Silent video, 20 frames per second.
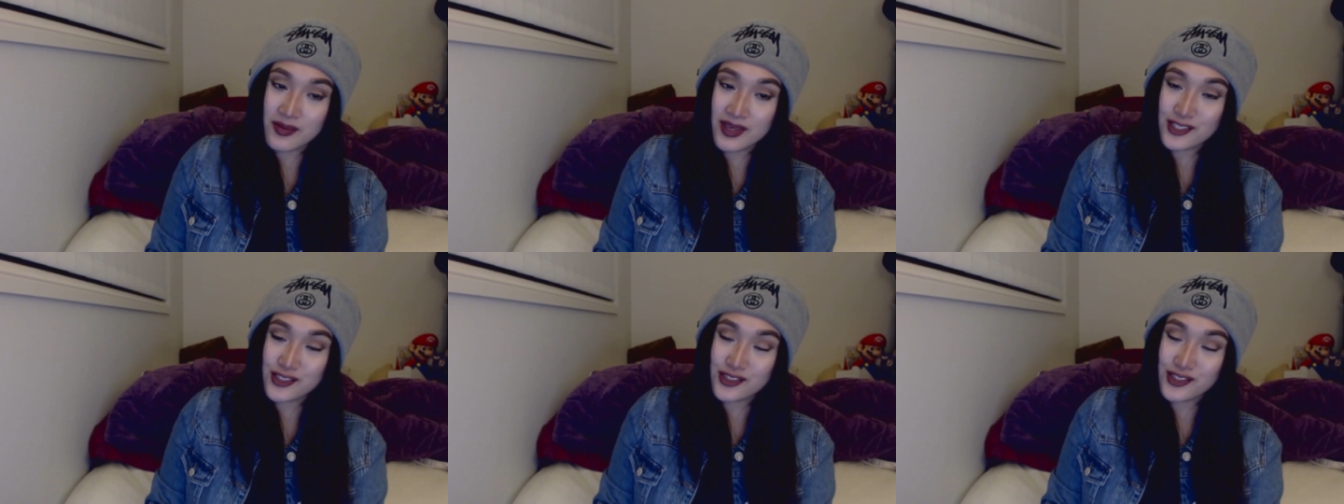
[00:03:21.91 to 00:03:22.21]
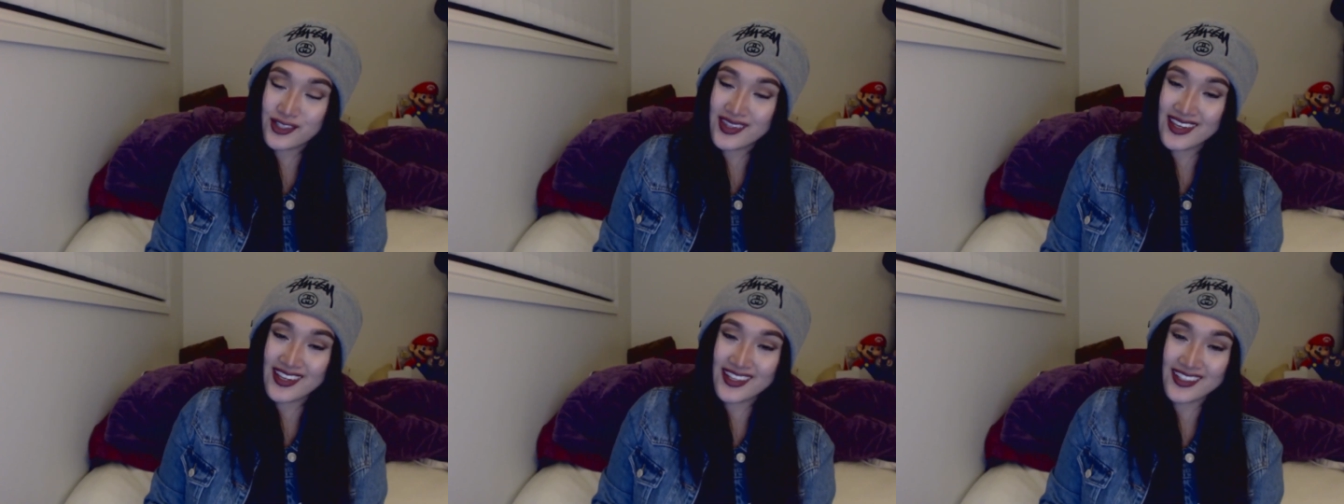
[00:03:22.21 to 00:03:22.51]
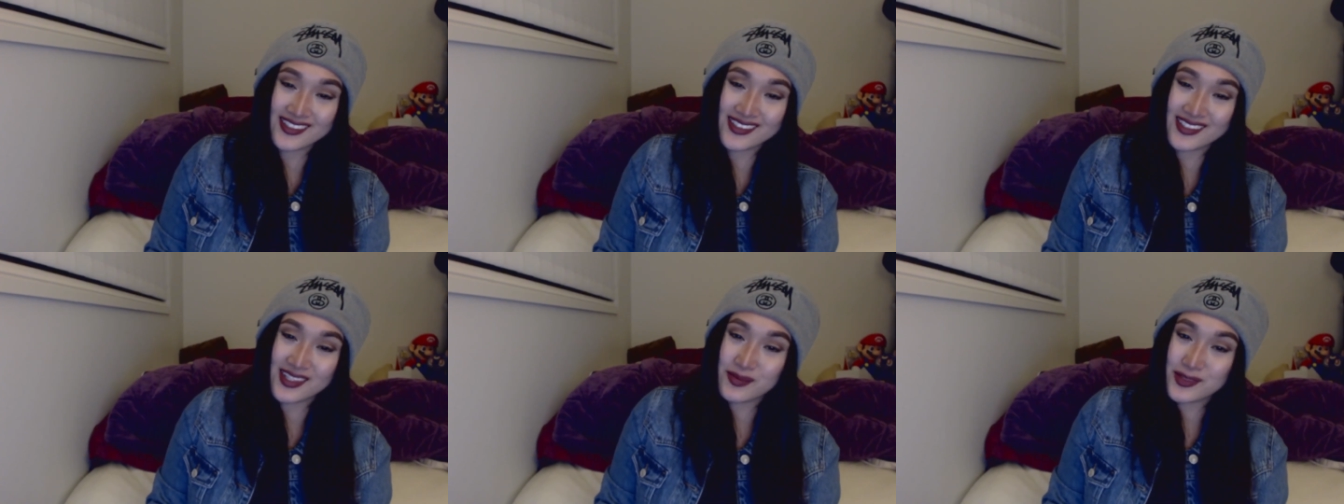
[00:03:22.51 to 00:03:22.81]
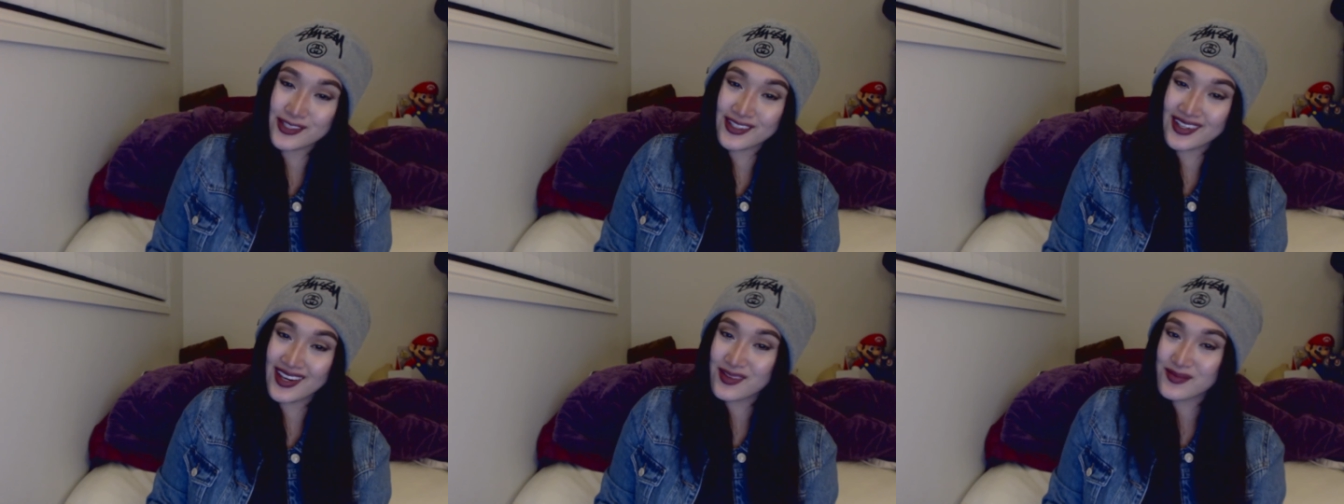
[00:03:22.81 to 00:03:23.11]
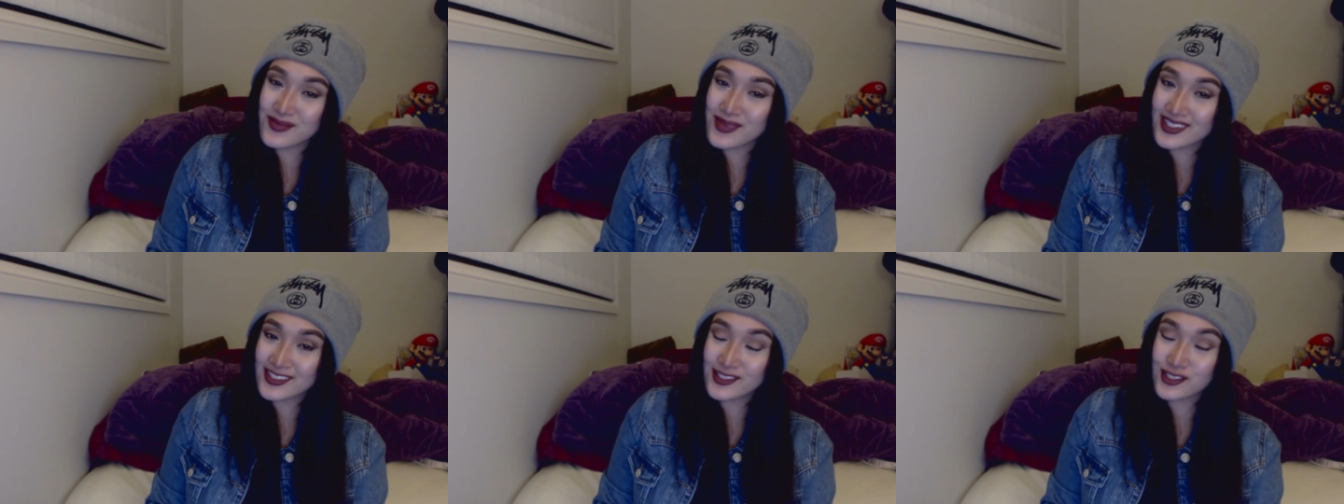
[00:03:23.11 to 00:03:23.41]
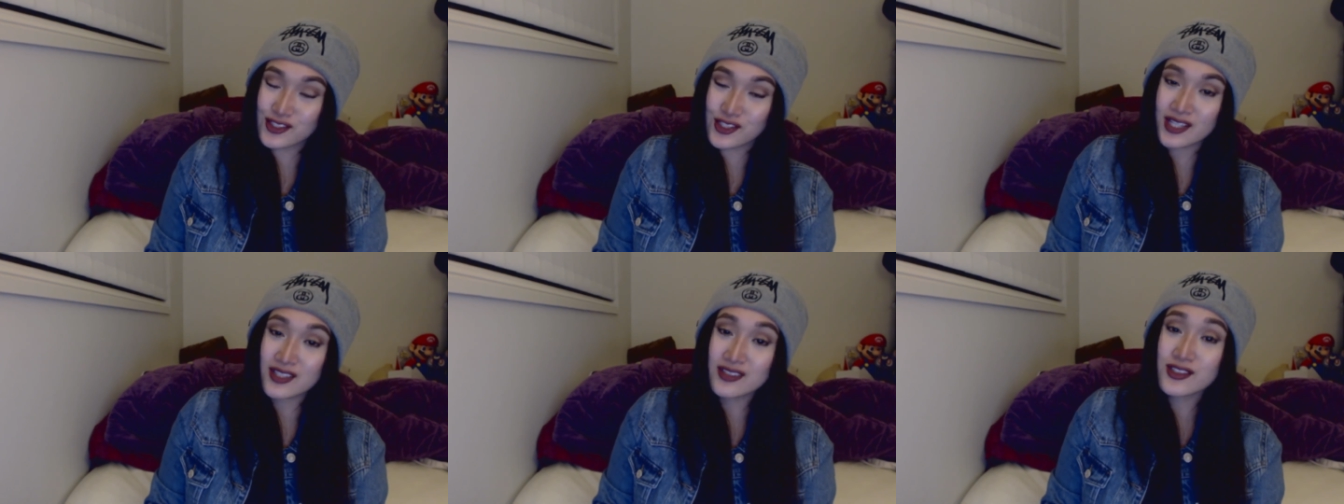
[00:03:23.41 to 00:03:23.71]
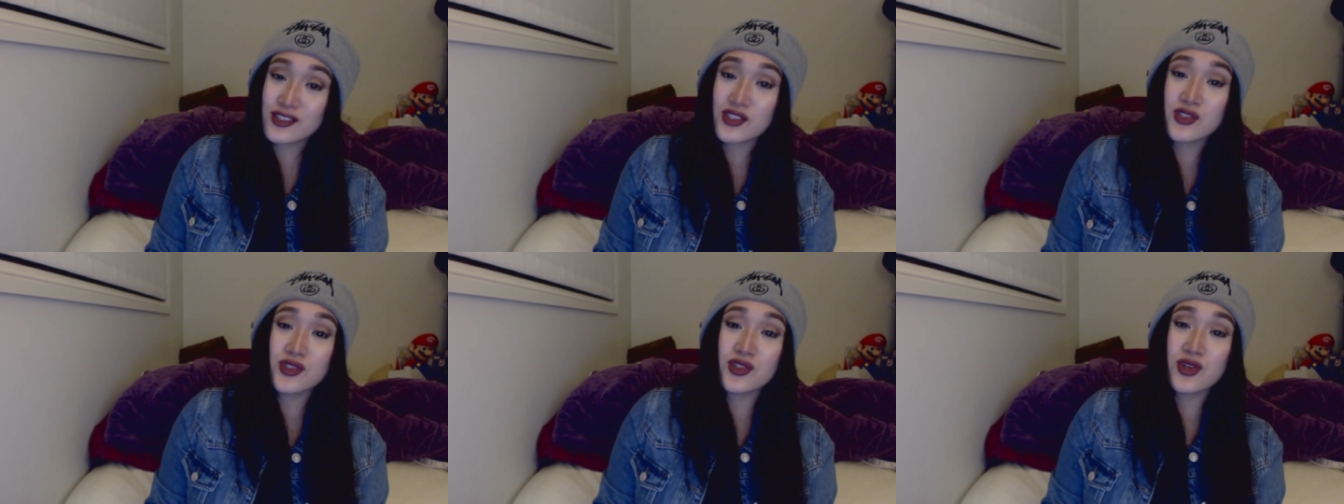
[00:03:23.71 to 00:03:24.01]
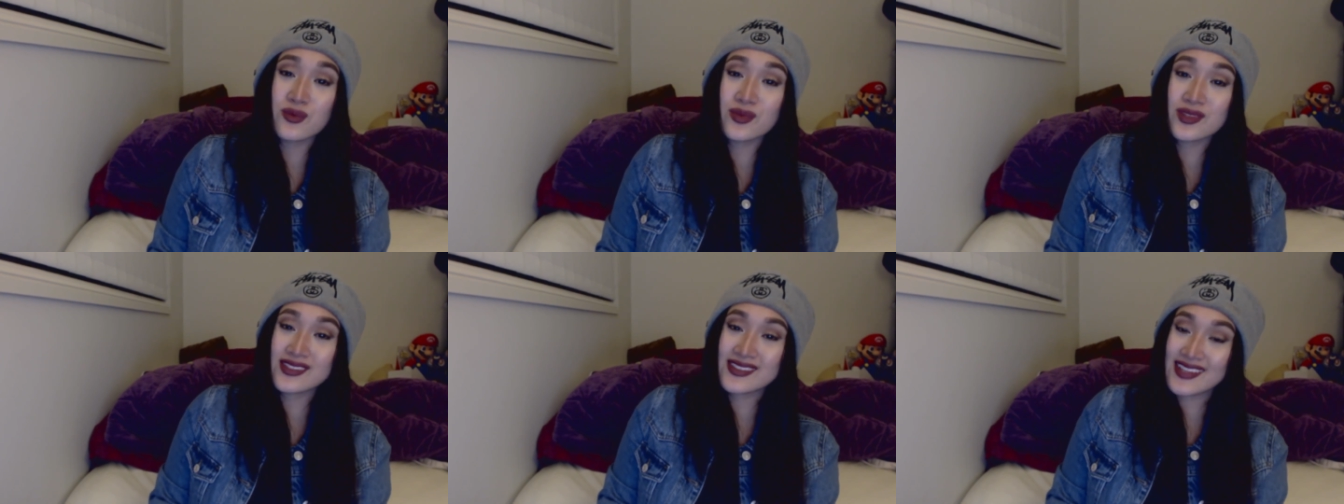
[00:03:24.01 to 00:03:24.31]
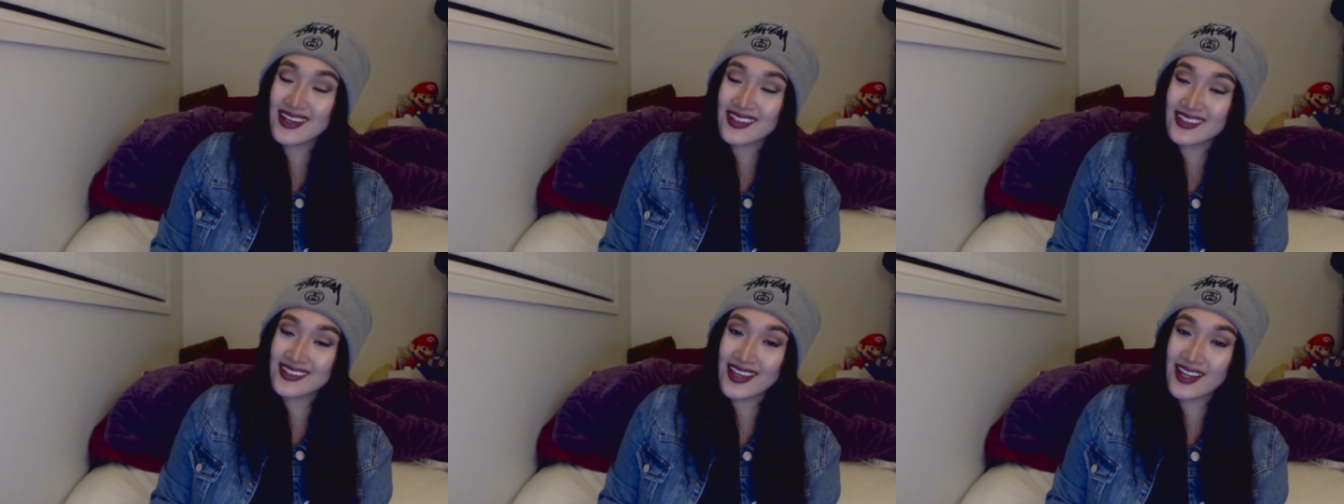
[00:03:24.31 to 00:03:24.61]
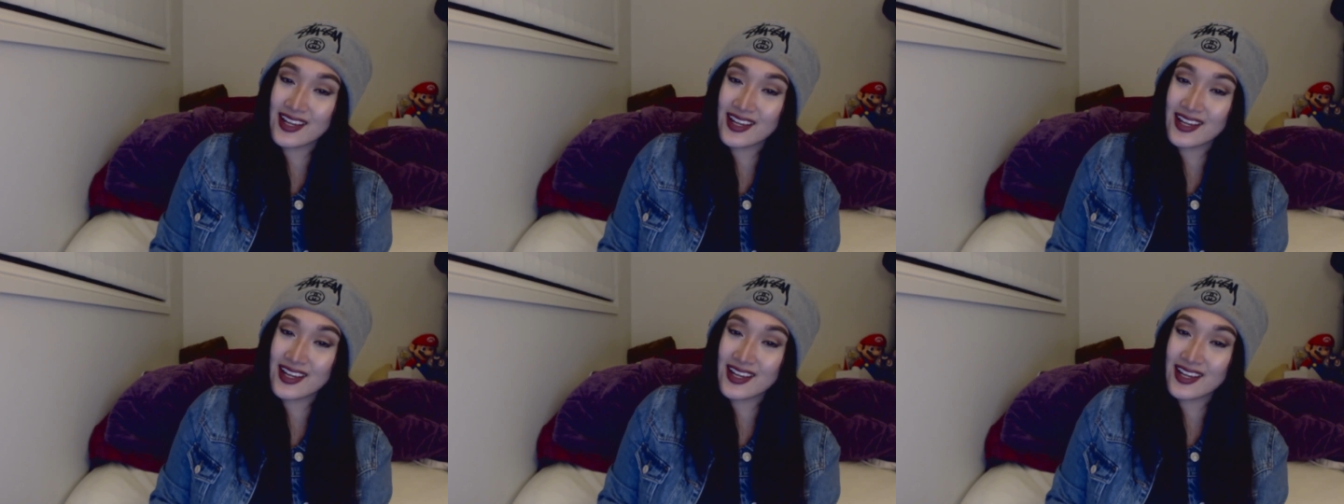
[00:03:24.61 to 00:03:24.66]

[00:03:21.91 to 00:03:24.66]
make sure that you're sub to Gamebug's channel so you don't miss out on